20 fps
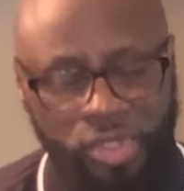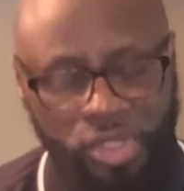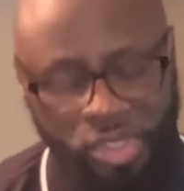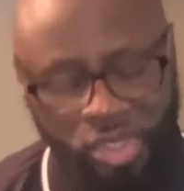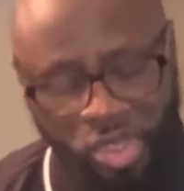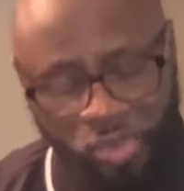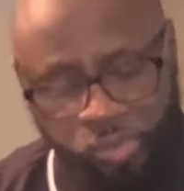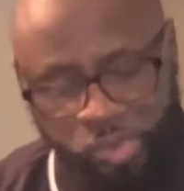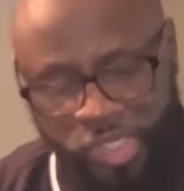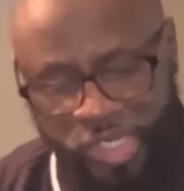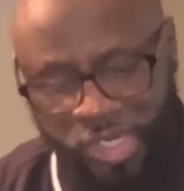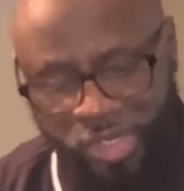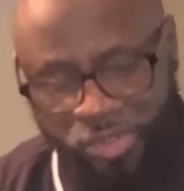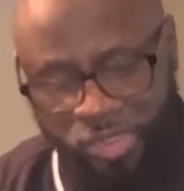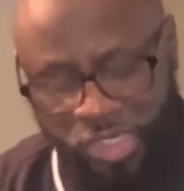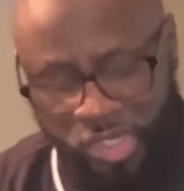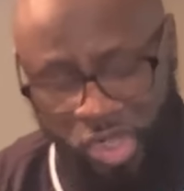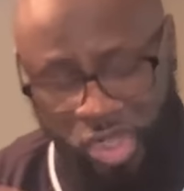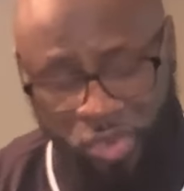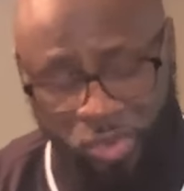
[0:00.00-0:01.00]
Because we
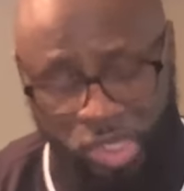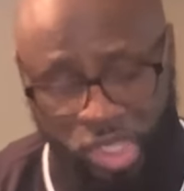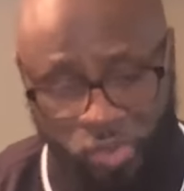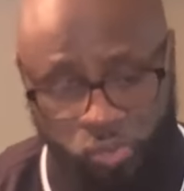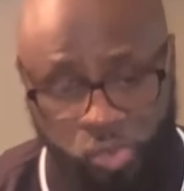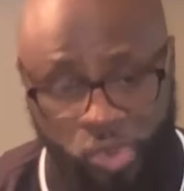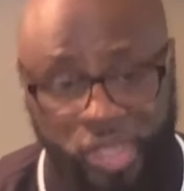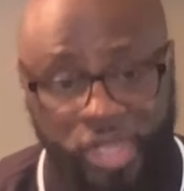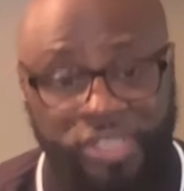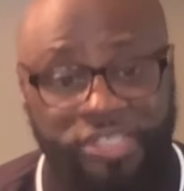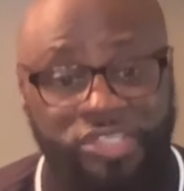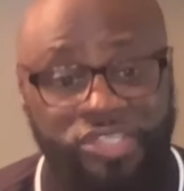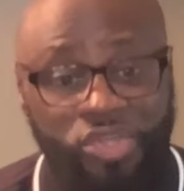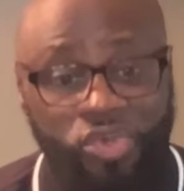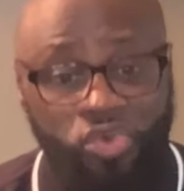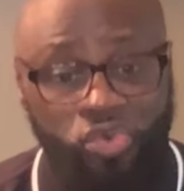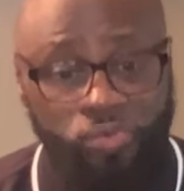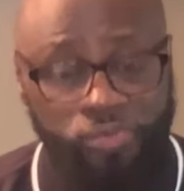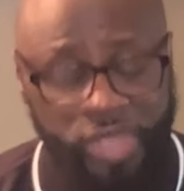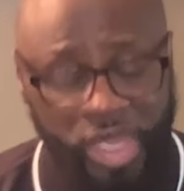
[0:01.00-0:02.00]
don't go, if we
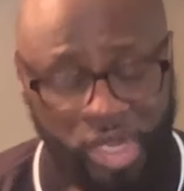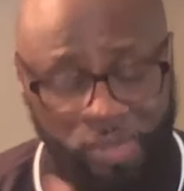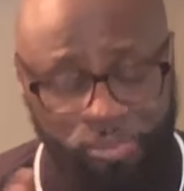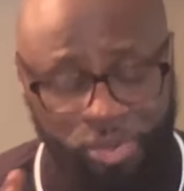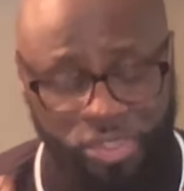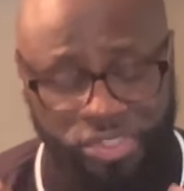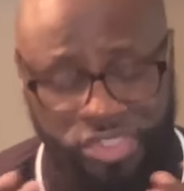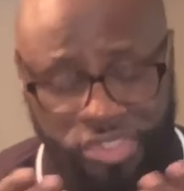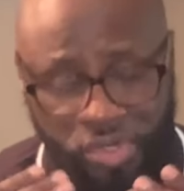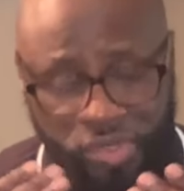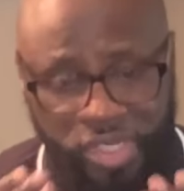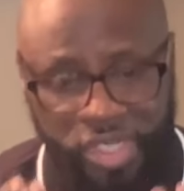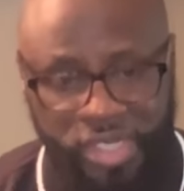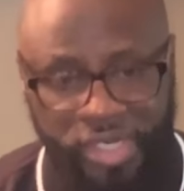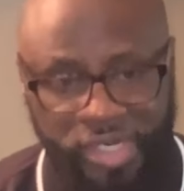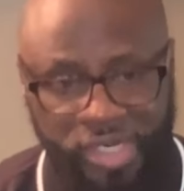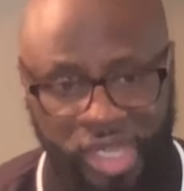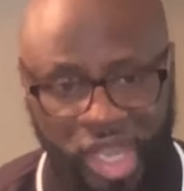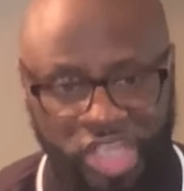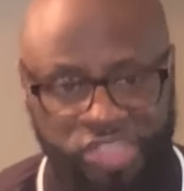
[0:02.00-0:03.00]
assume that a person don't
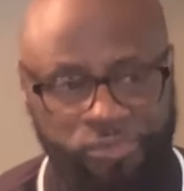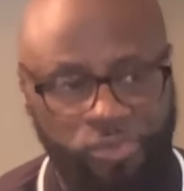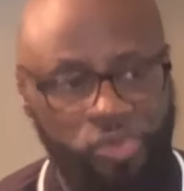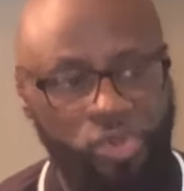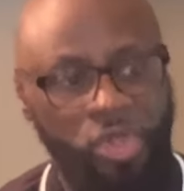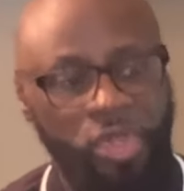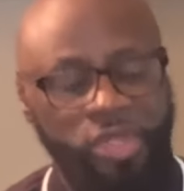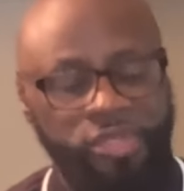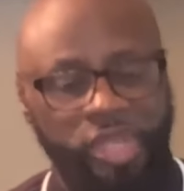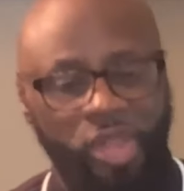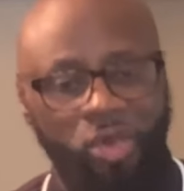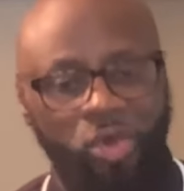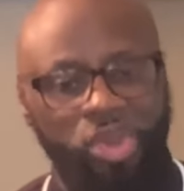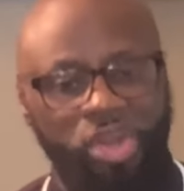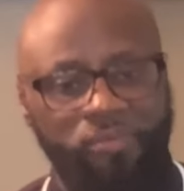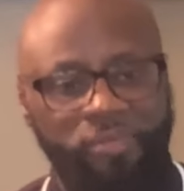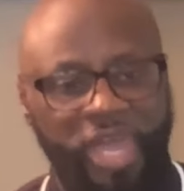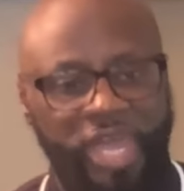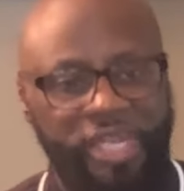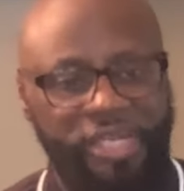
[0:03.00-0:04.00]
hear the gospel, they're
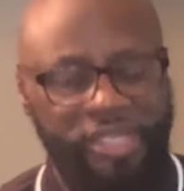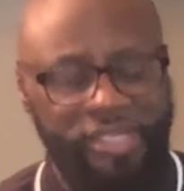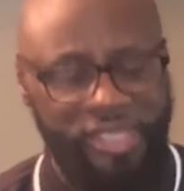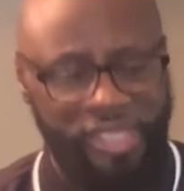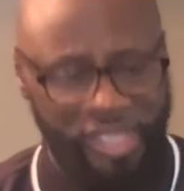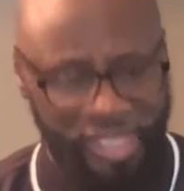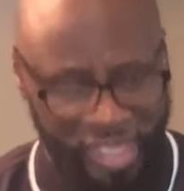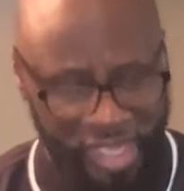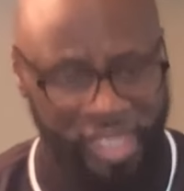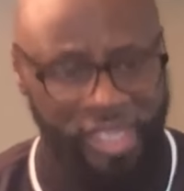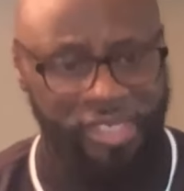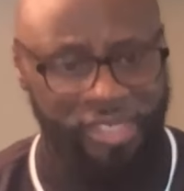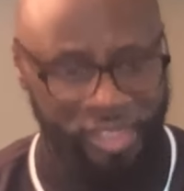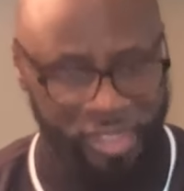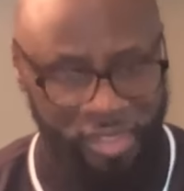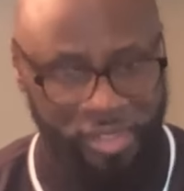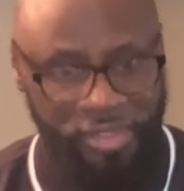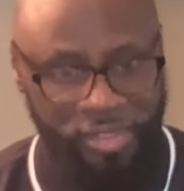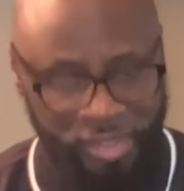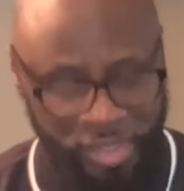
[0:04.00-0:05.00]
automatically
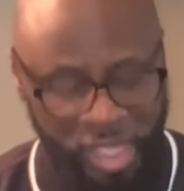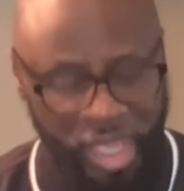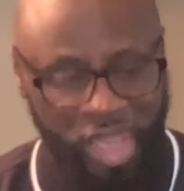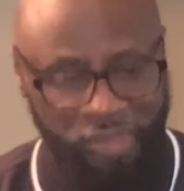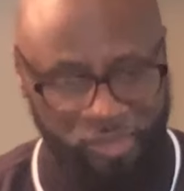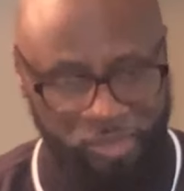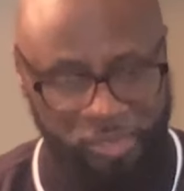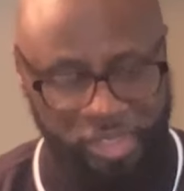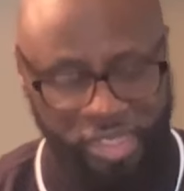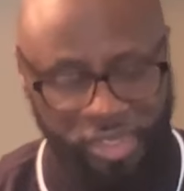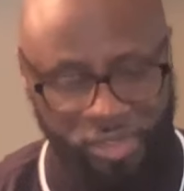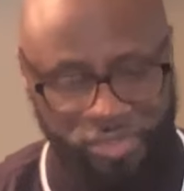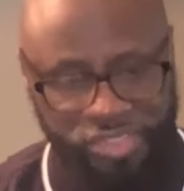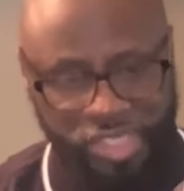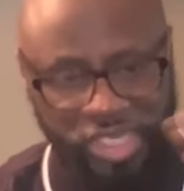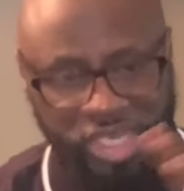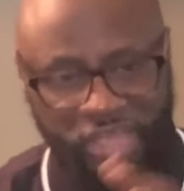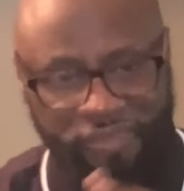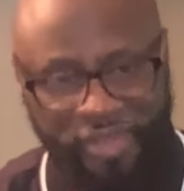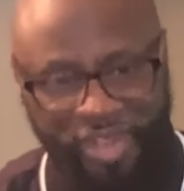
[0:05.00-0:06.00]
in heaven
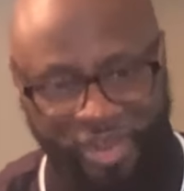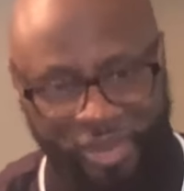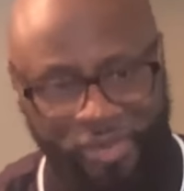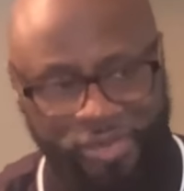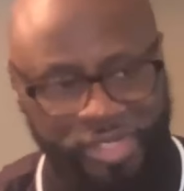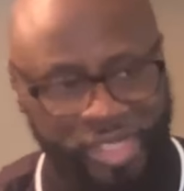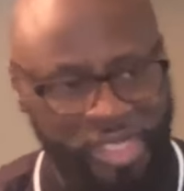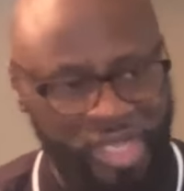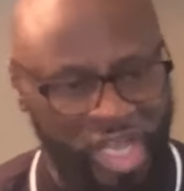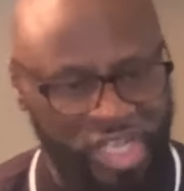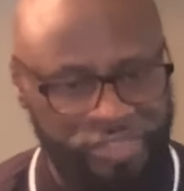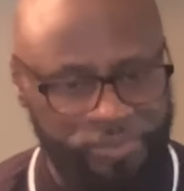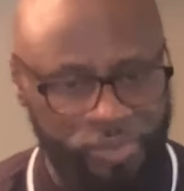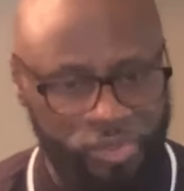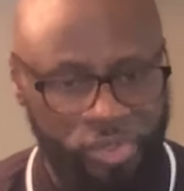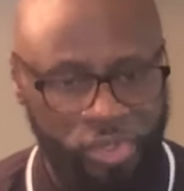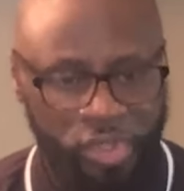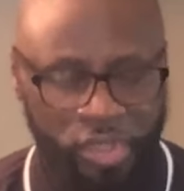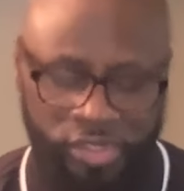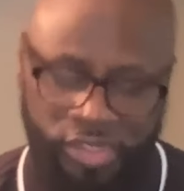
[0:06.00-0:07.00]
because they never heard the
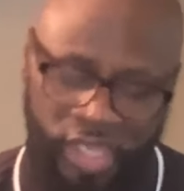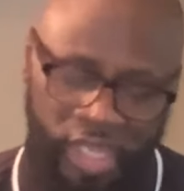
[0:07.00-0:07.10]
gospel,